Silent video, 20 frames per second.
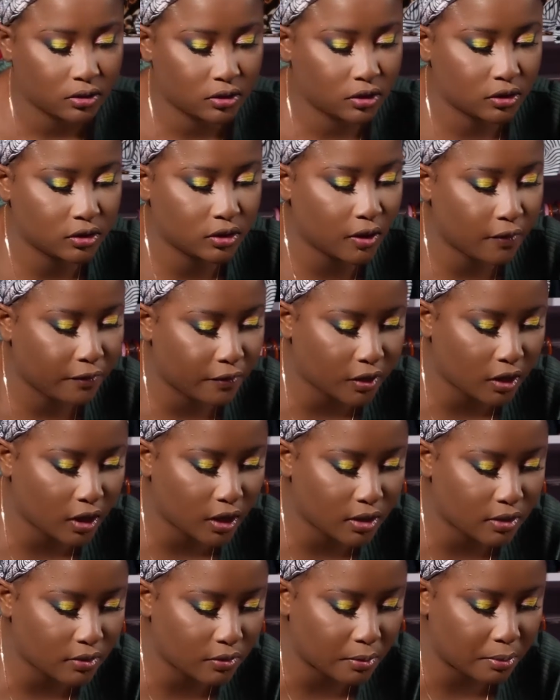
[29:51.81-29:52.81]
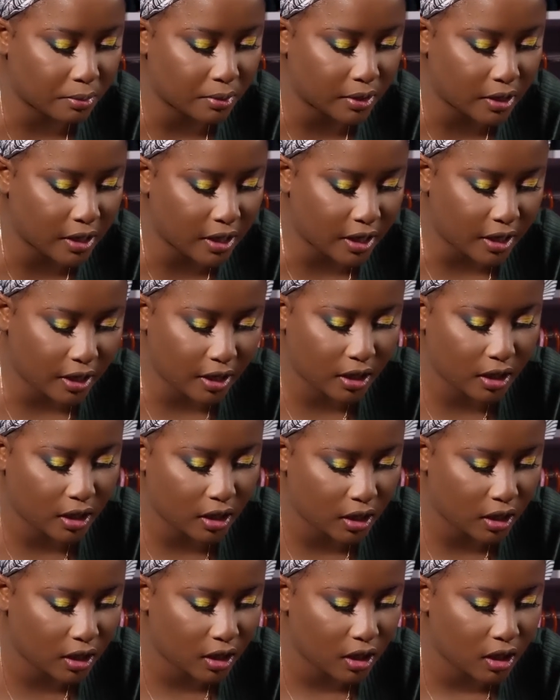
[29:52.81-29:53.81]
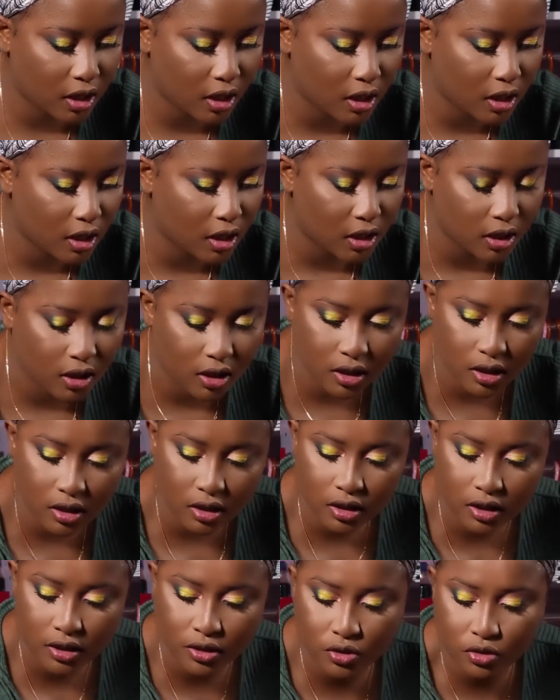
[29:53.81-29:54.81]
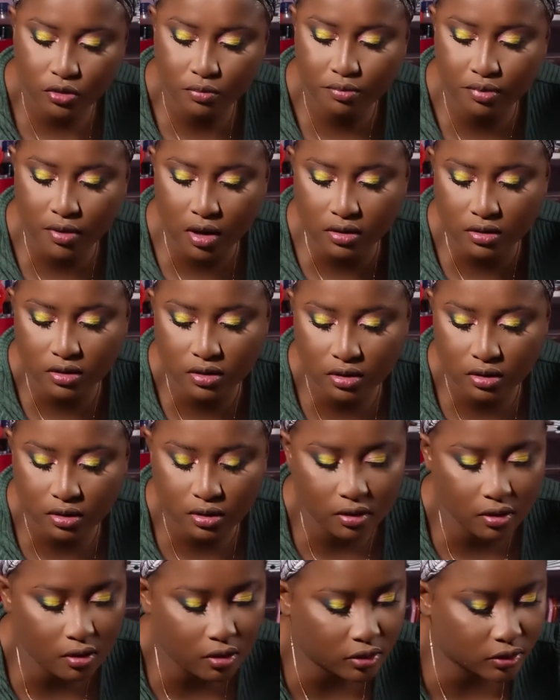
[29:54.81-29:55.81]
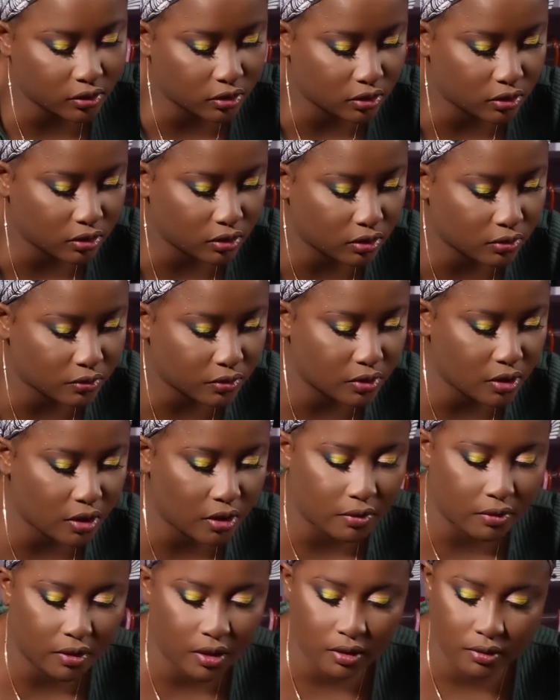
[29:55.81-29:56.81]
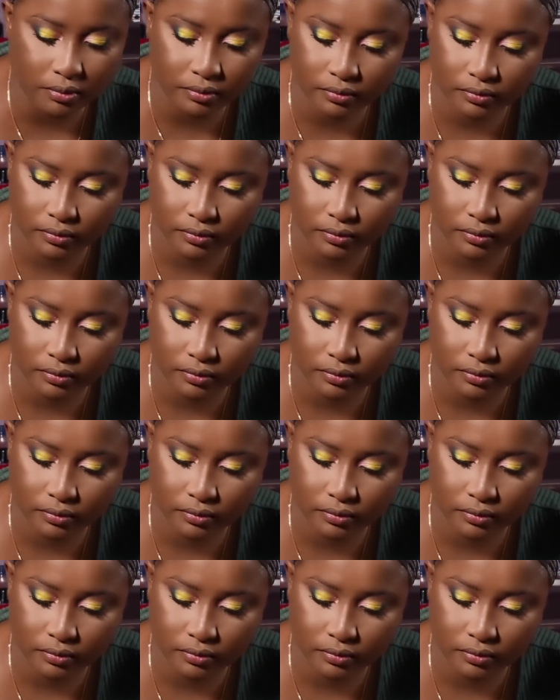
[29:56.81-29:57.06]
Do not forget to apply a little bronzer on your nose area.